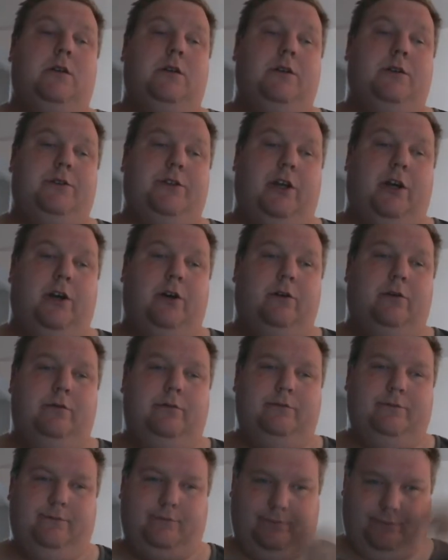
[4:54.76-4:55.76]
So
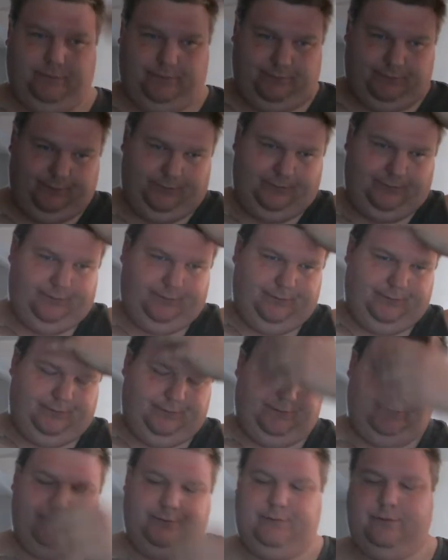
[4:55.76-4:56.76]

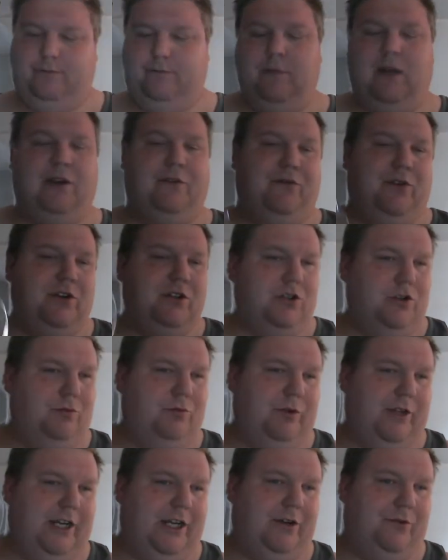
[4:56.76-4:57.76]
my original
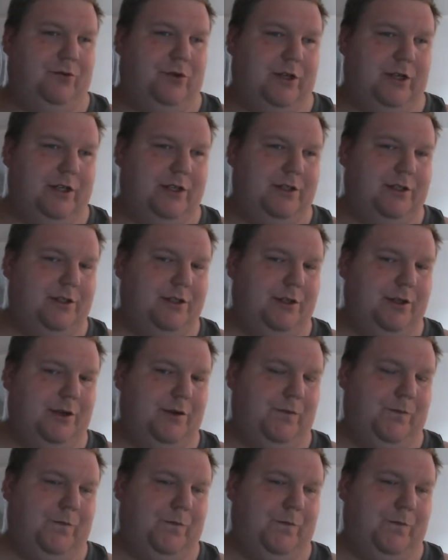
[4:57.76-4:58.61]
plan was